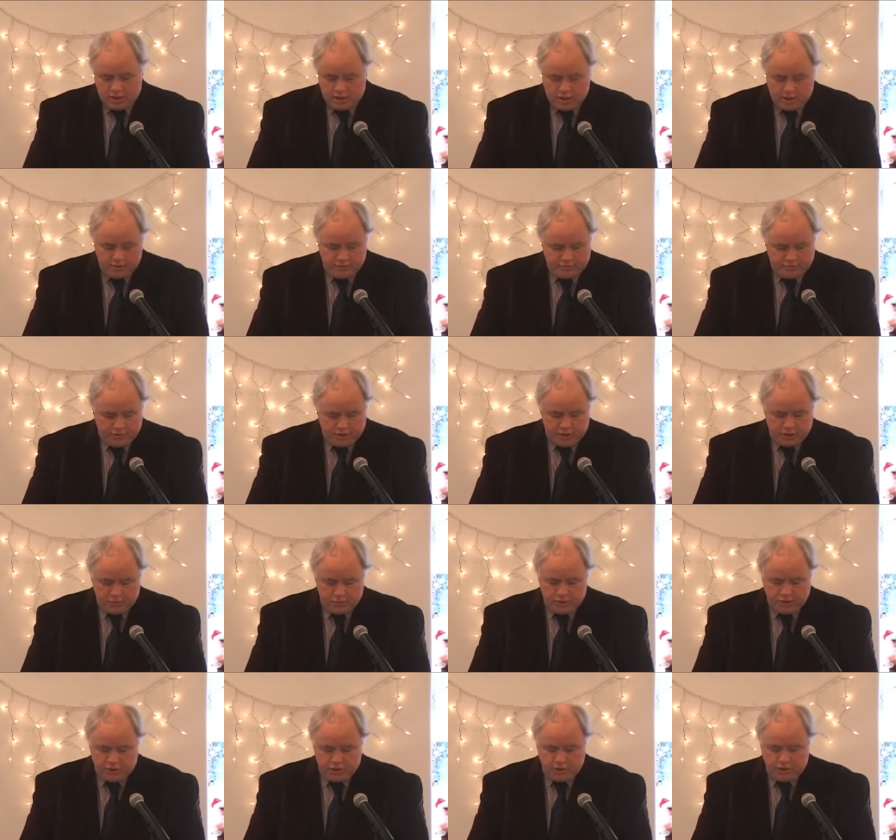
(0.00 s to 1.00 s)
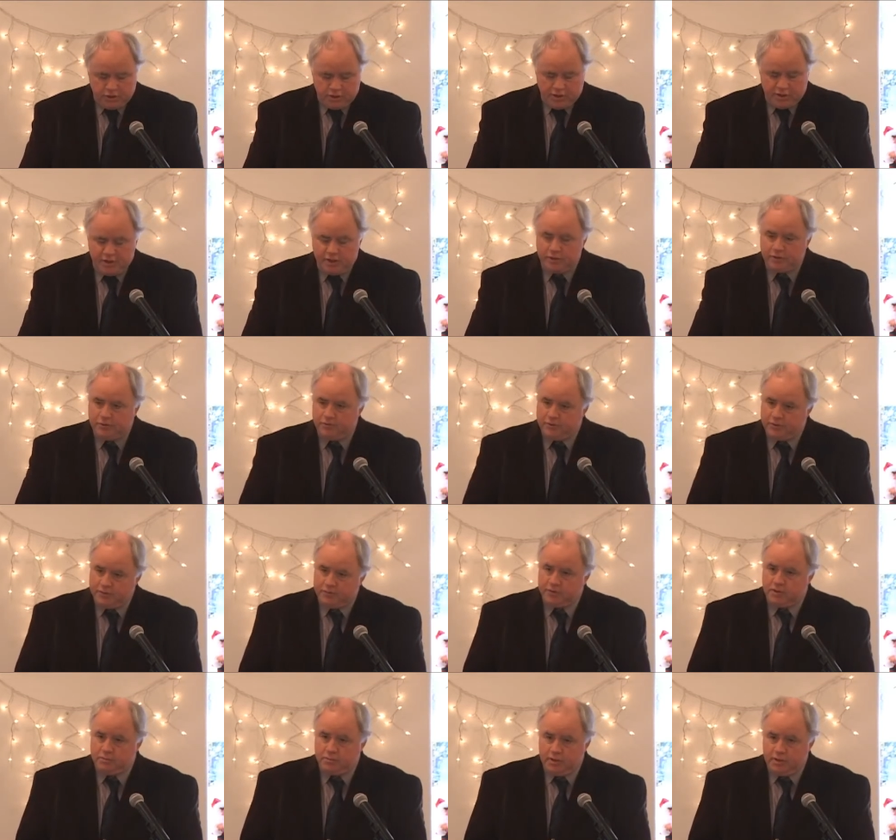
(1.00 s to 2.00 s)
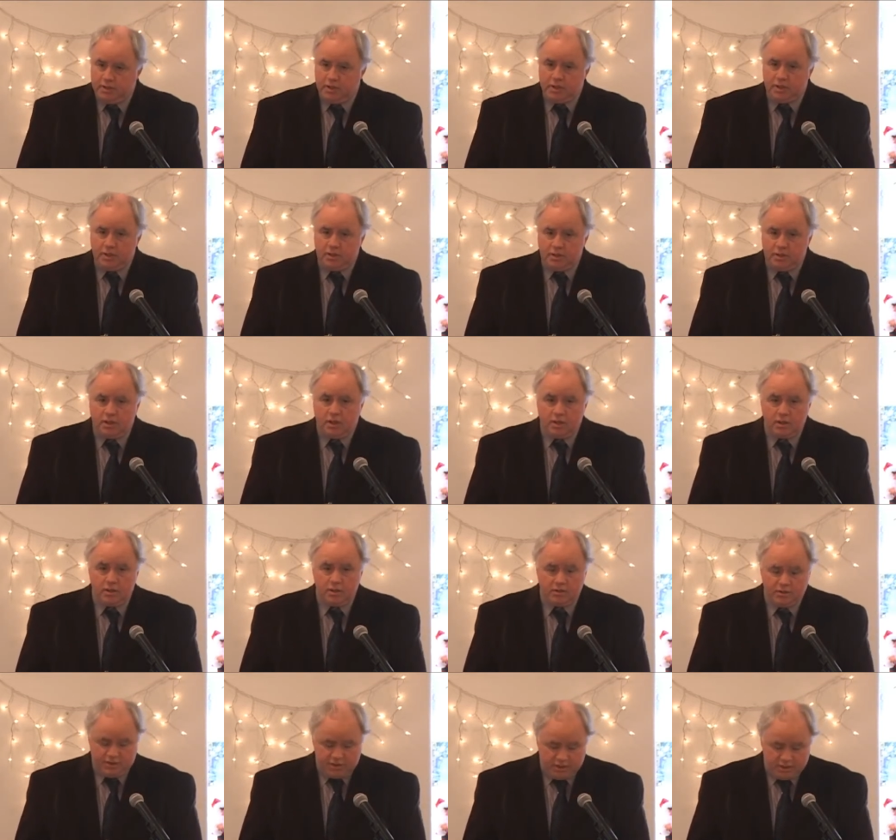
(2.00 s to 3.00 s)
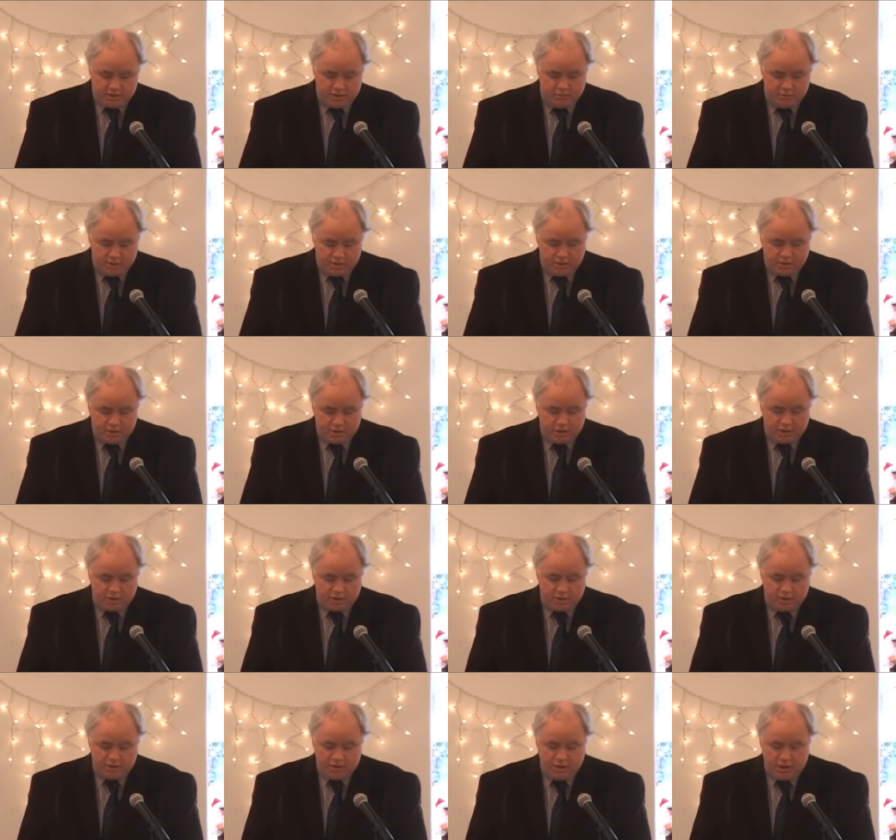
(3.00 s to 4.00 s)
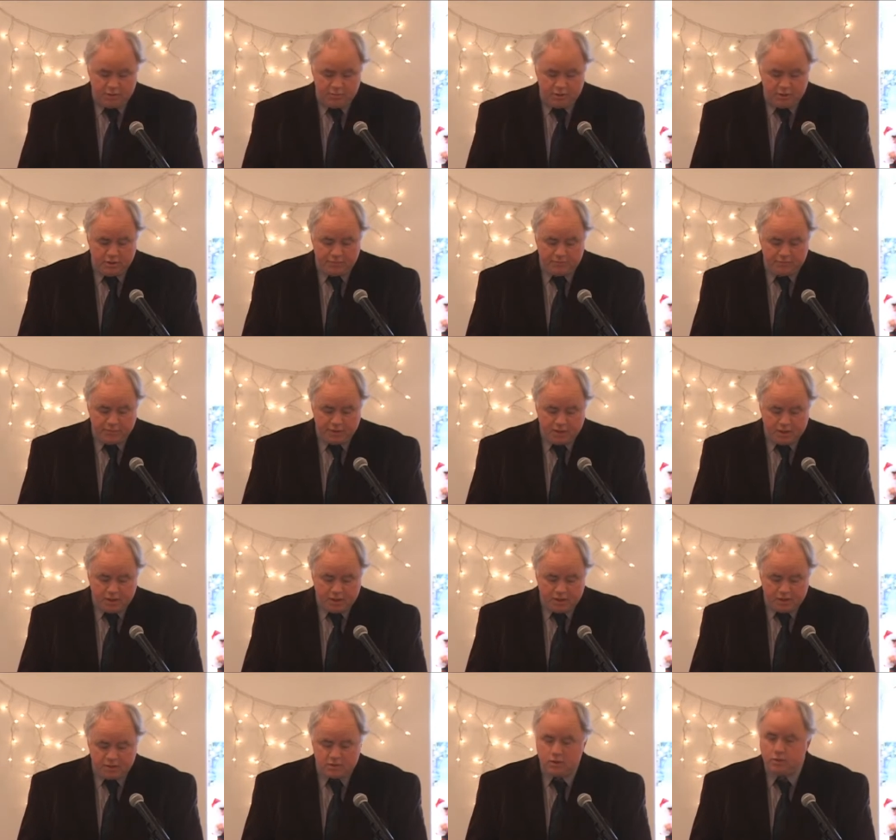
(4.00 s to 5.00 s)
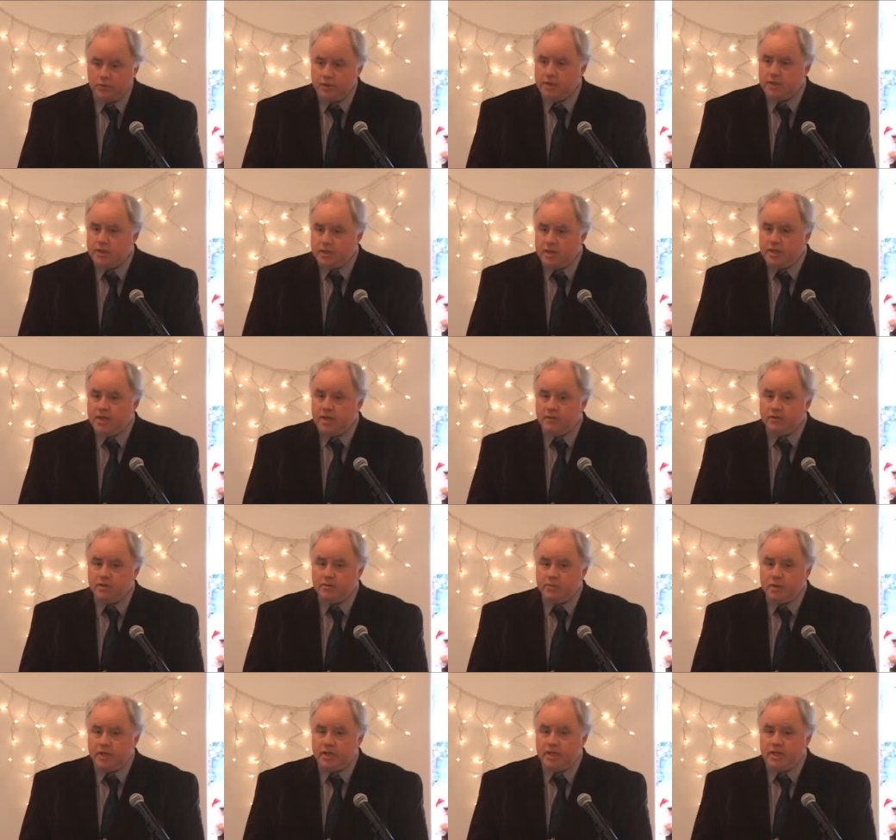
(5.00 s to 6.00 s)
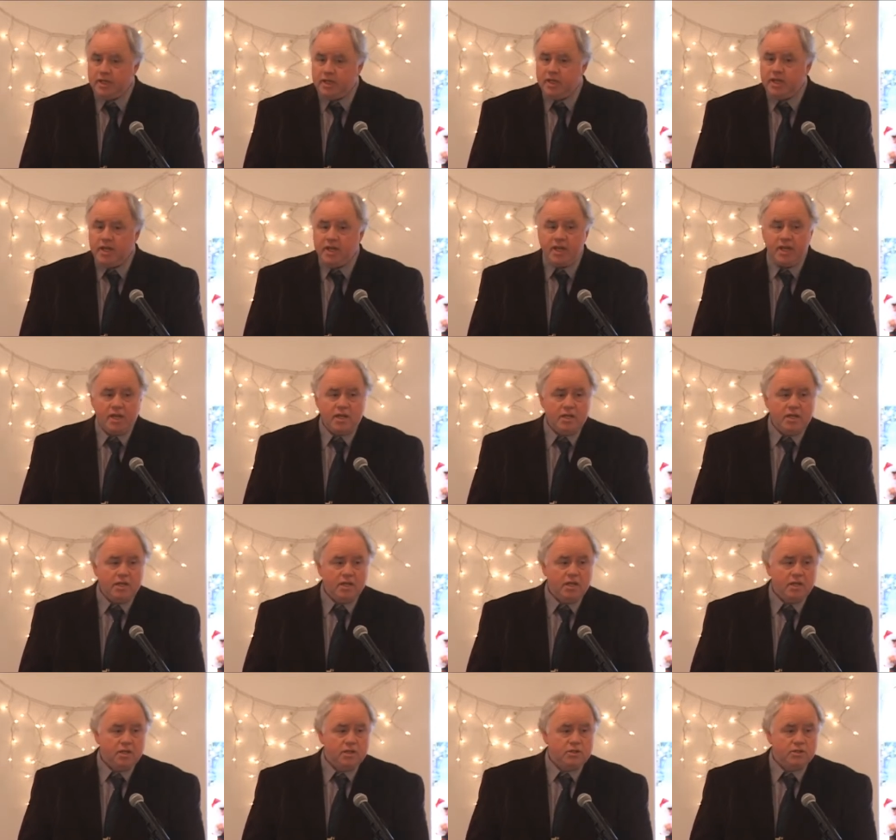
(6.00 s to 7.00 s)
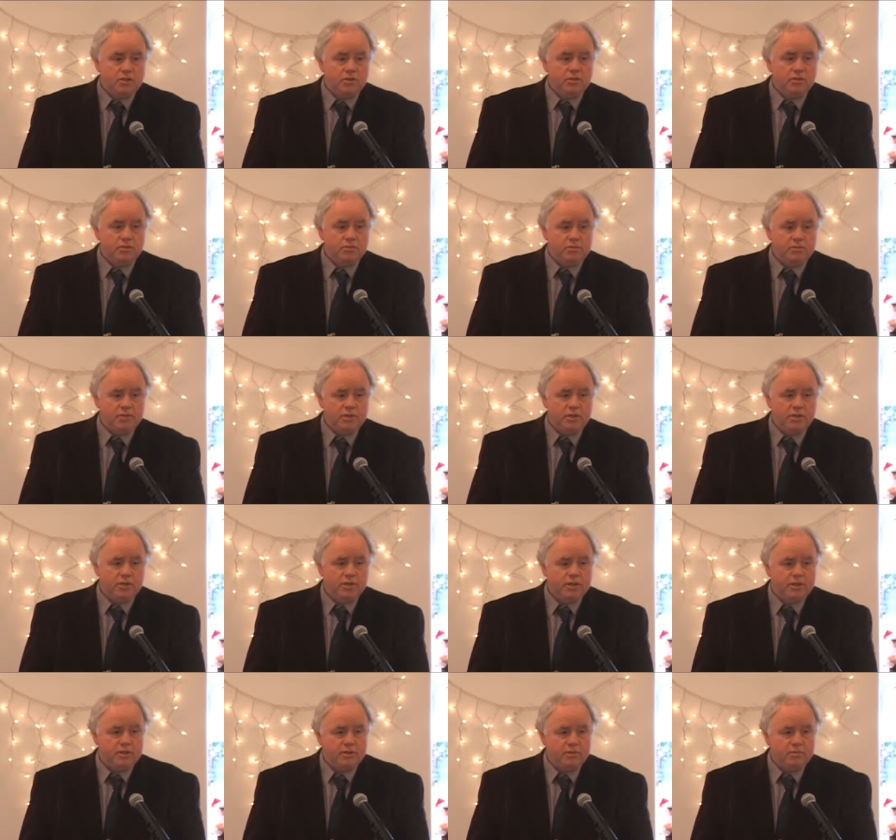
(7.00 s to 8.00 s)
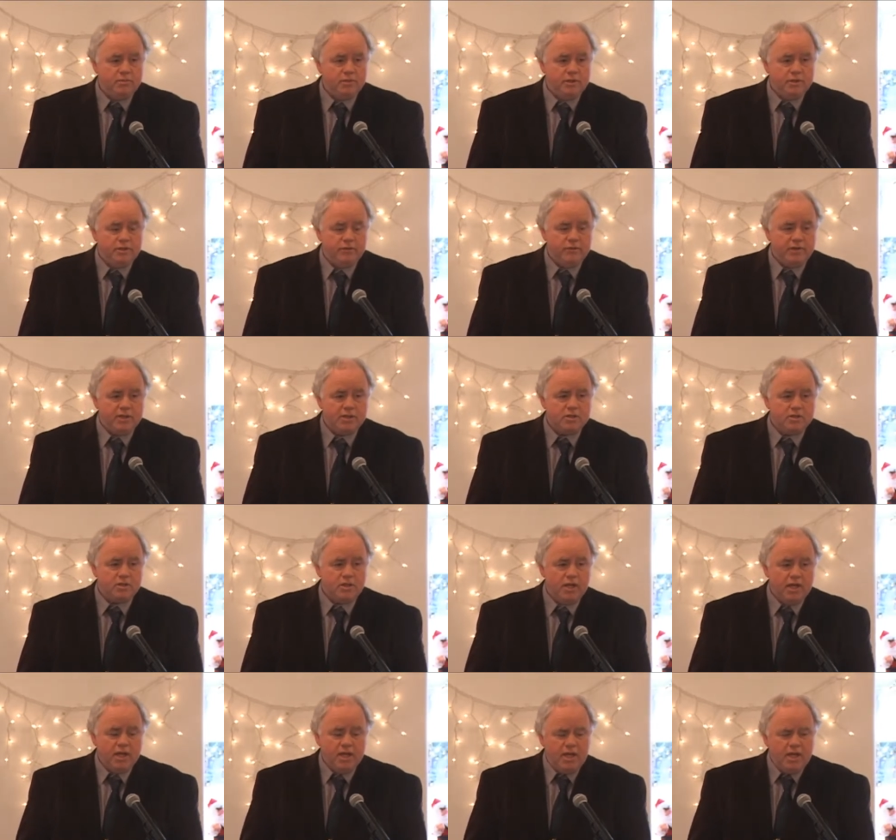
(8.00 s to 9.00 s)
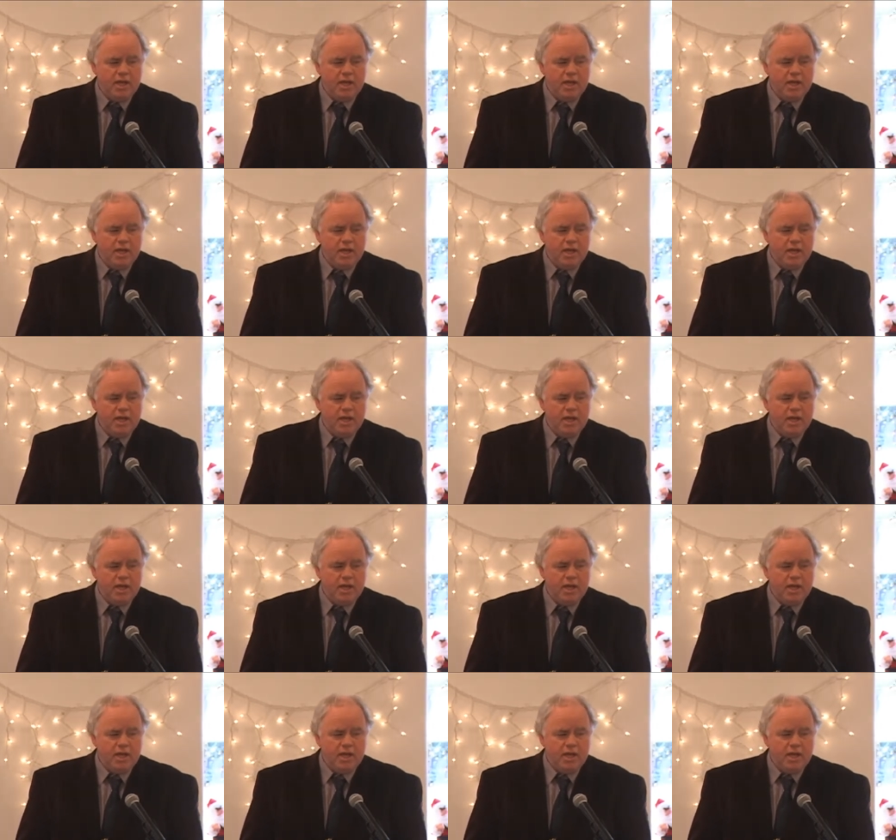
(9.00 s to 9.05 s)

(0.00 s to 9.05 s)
and the following year, another 50 million dollar or 60 million dollars came in. So we did have the money in hand to build the build the vessel,